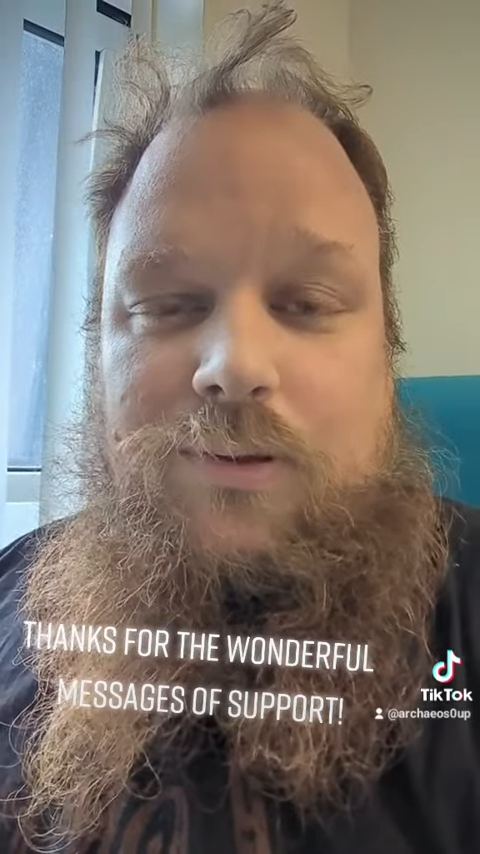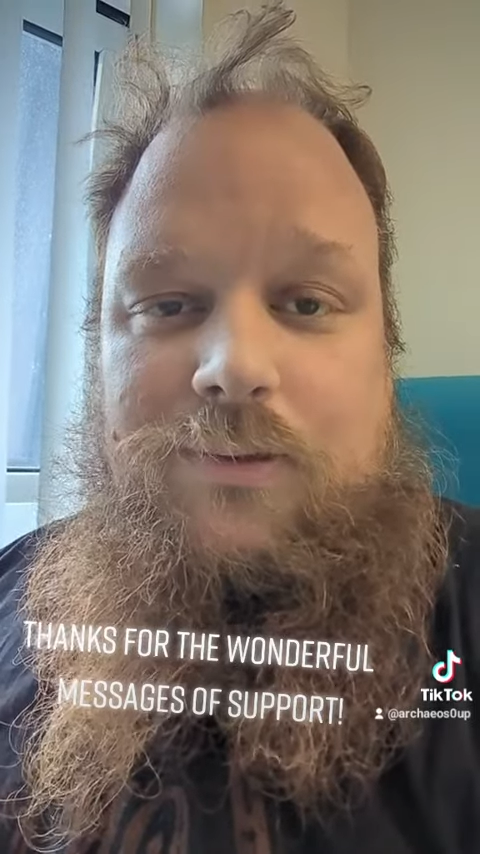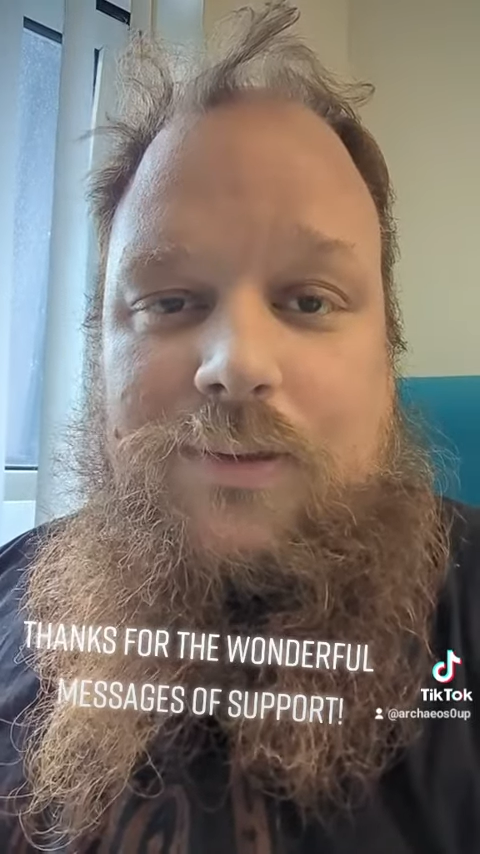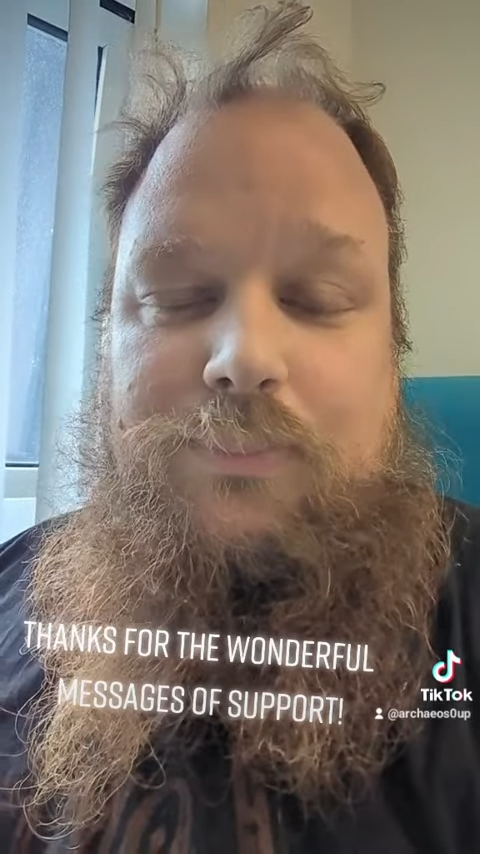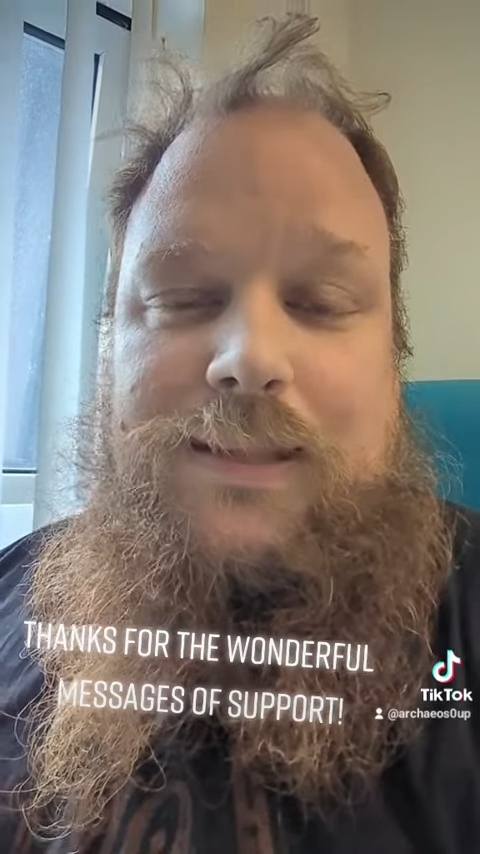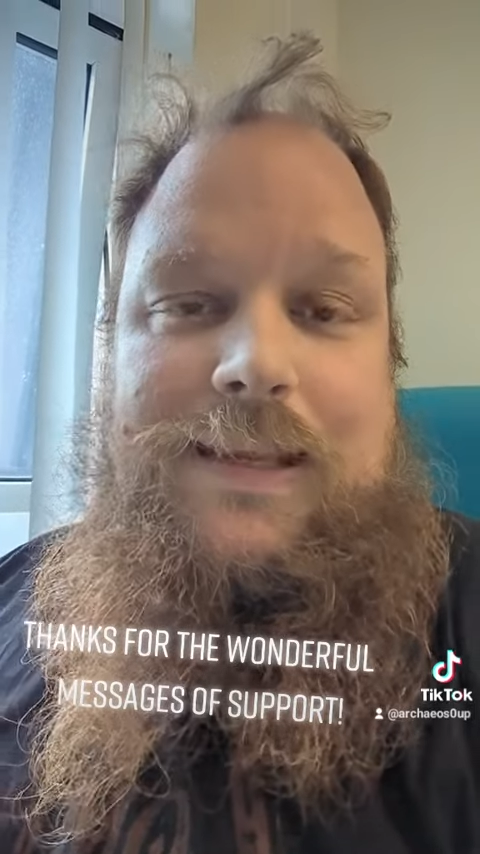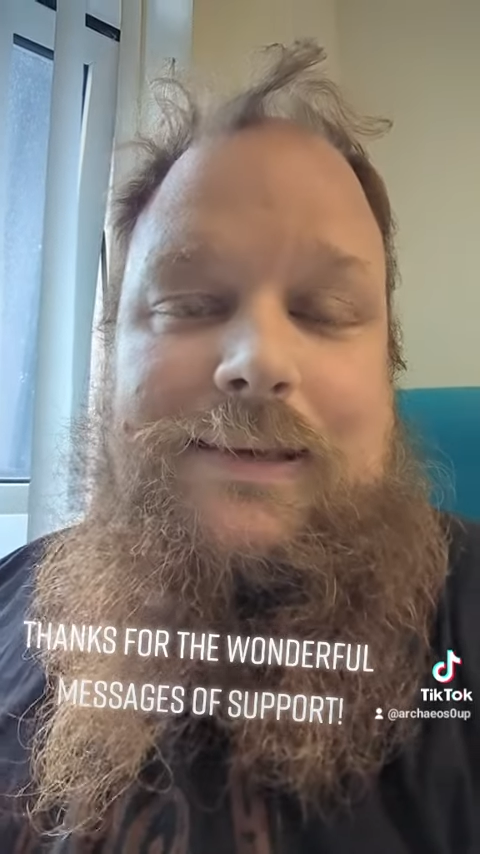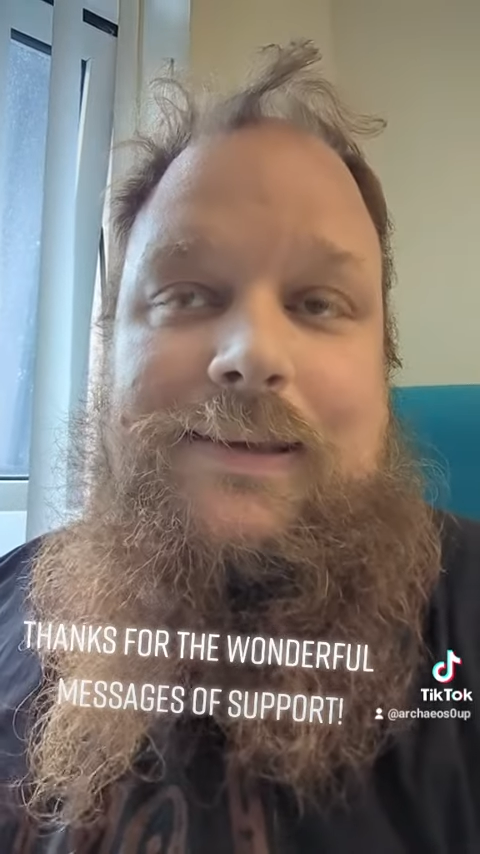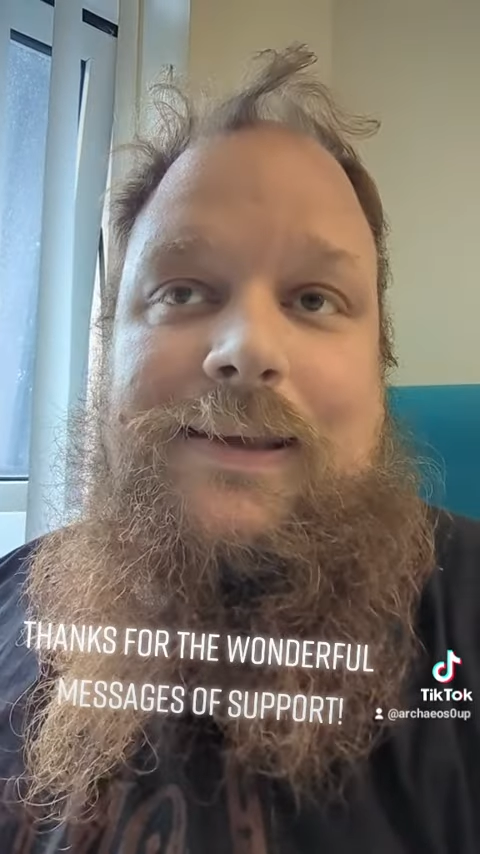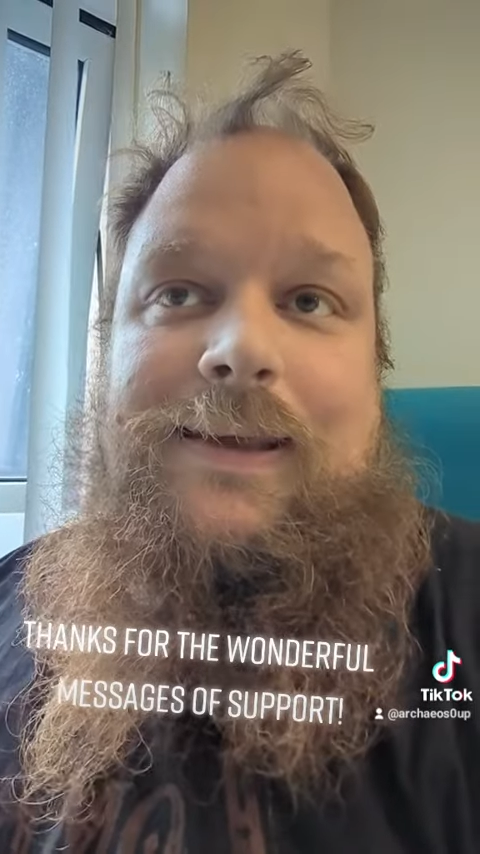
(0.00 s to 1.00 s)
the bleed.
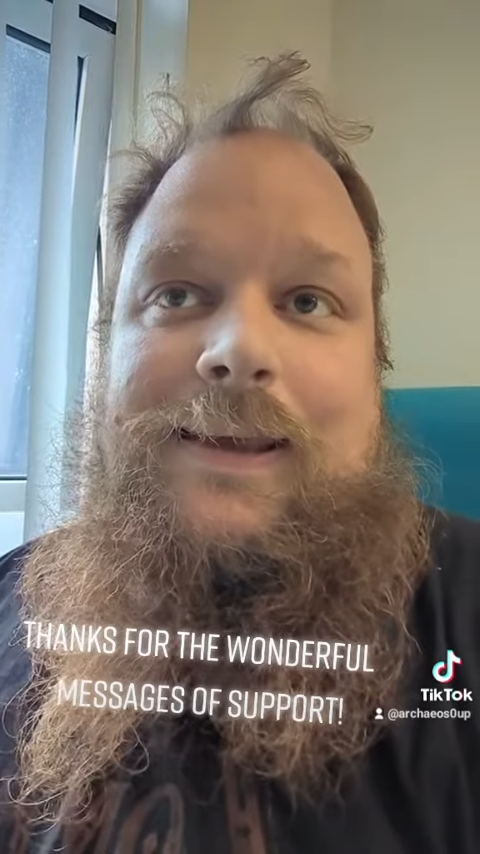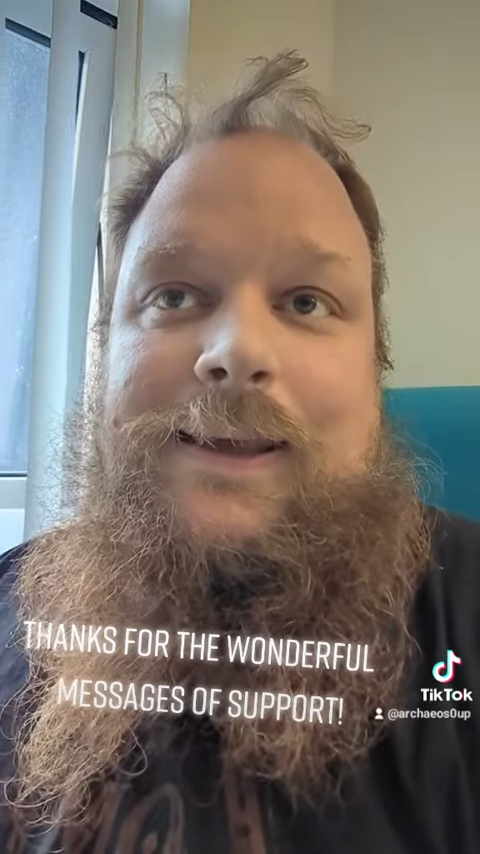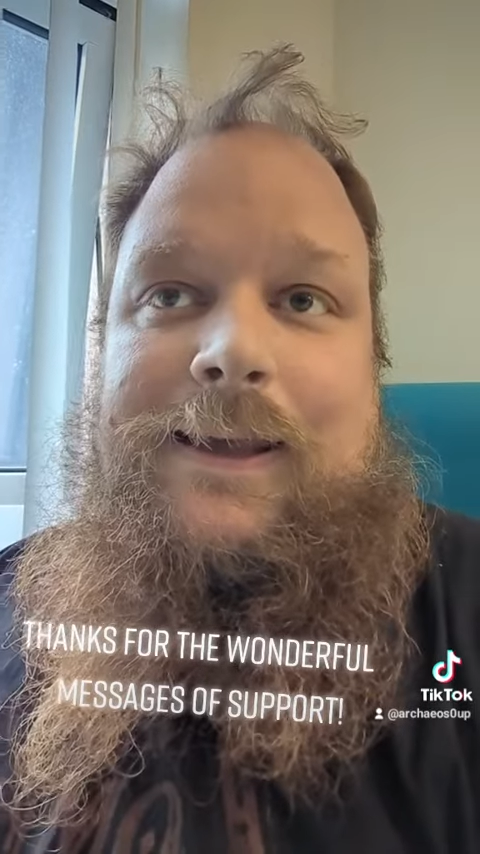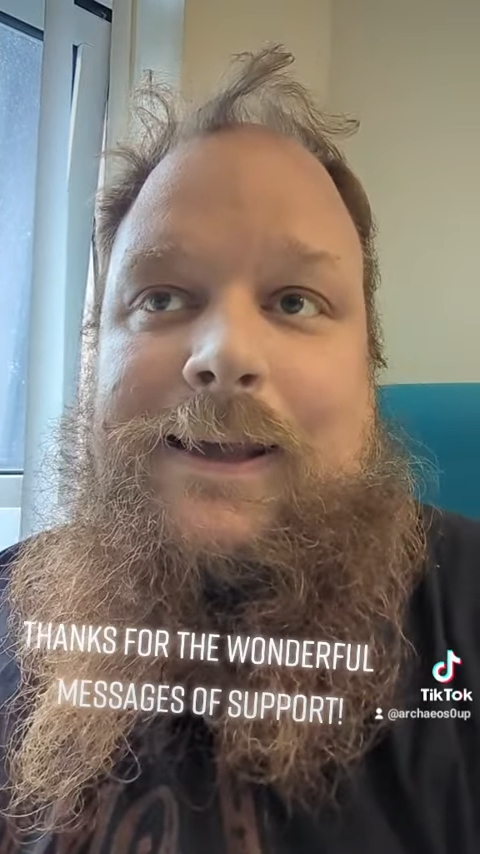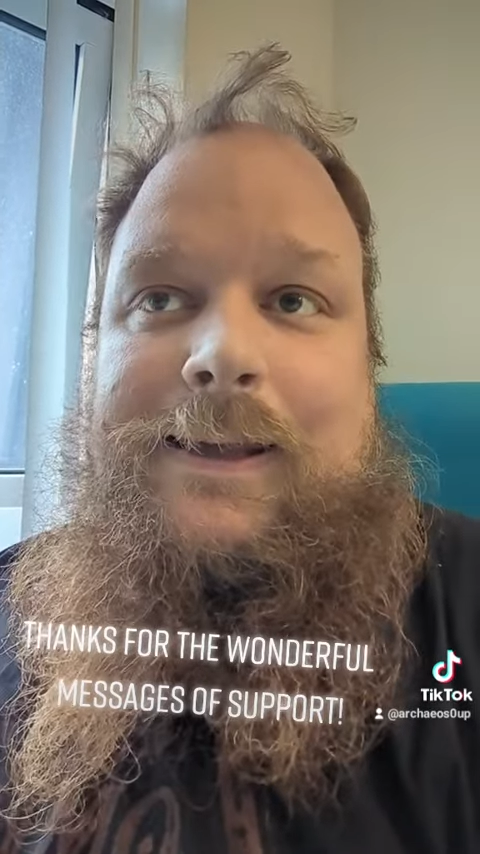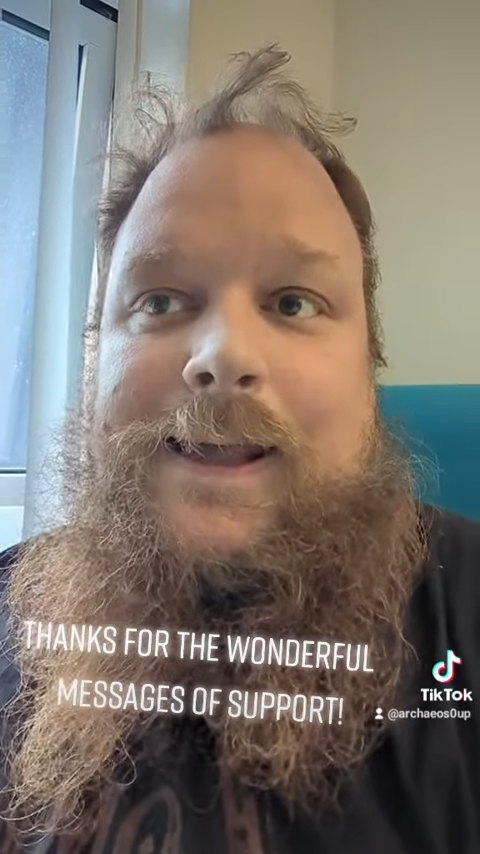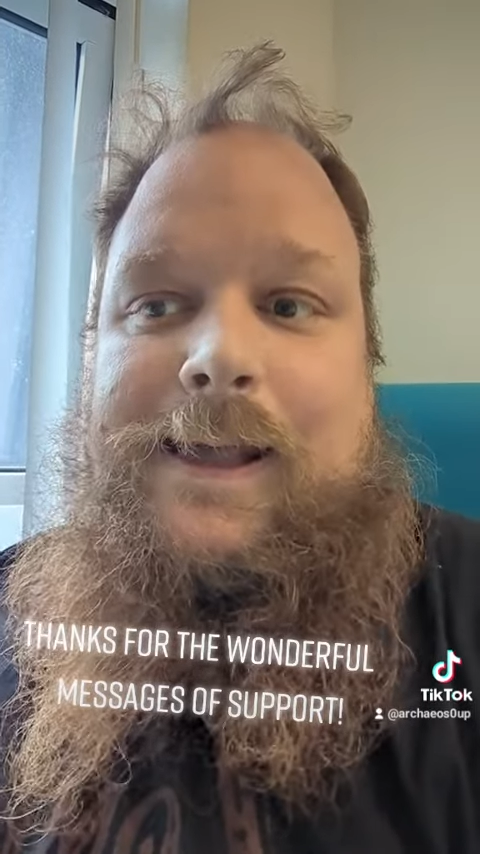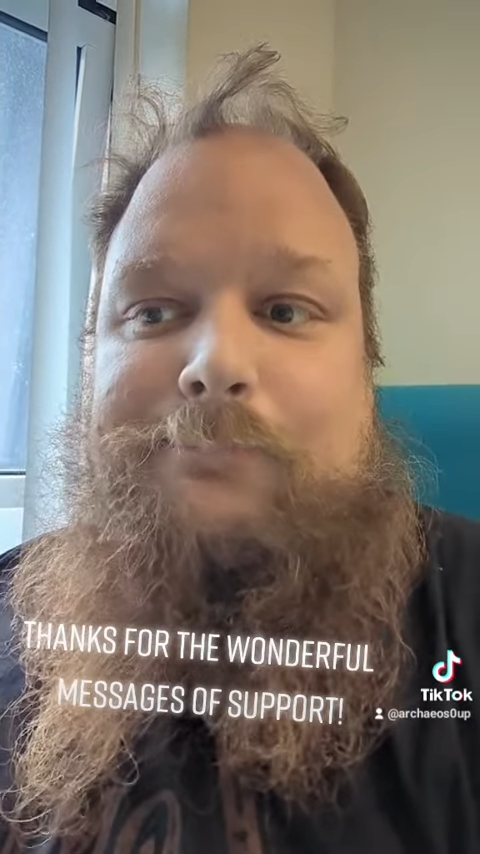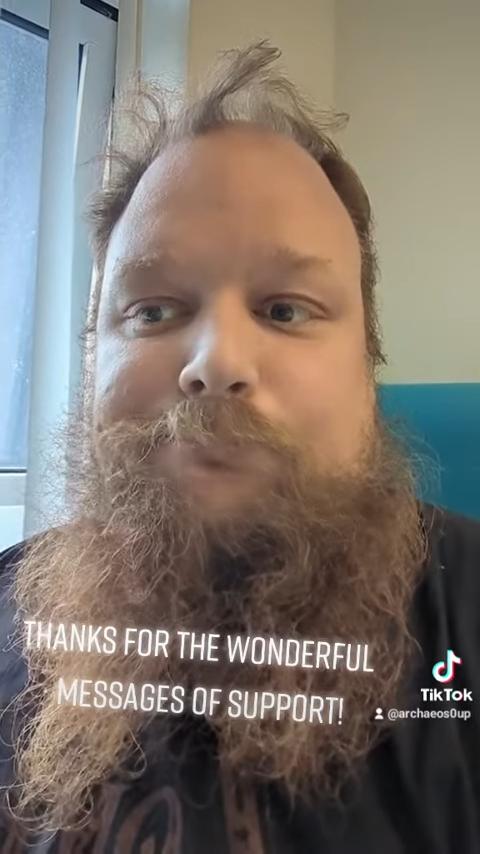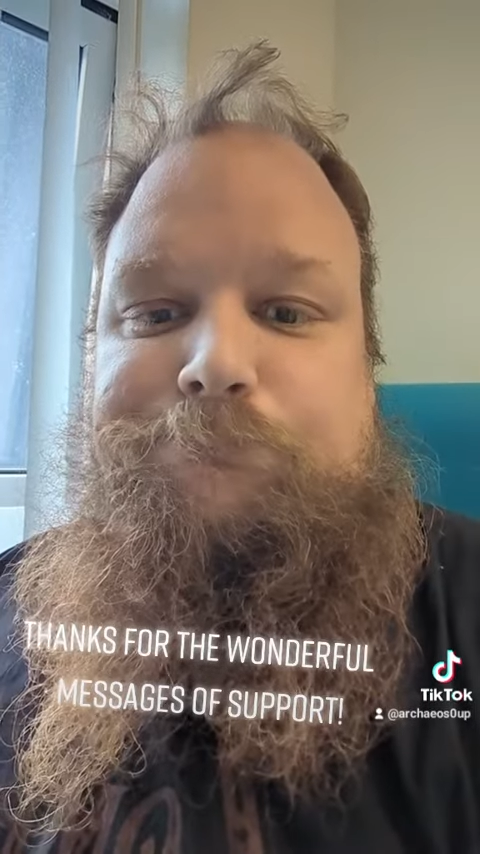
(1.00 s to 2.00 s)

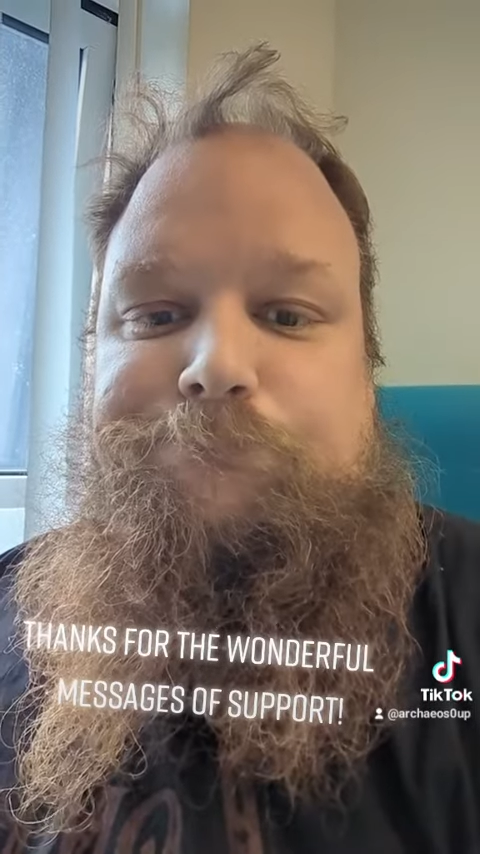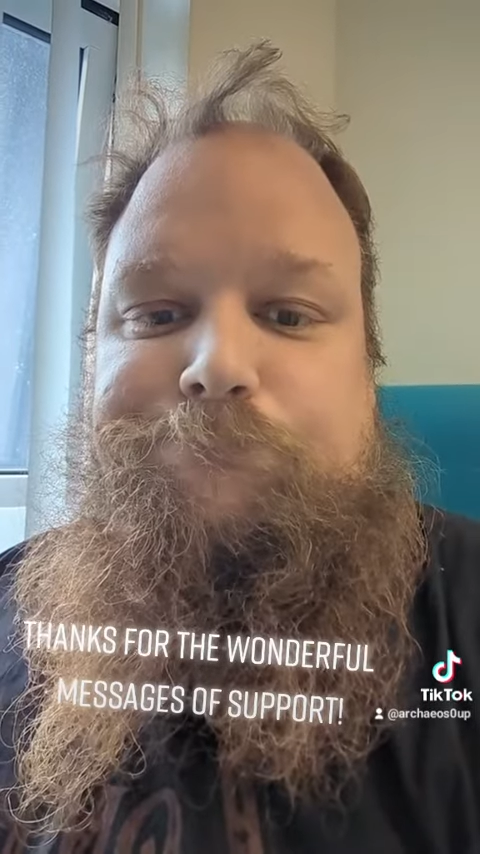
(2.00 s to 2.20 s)
Um,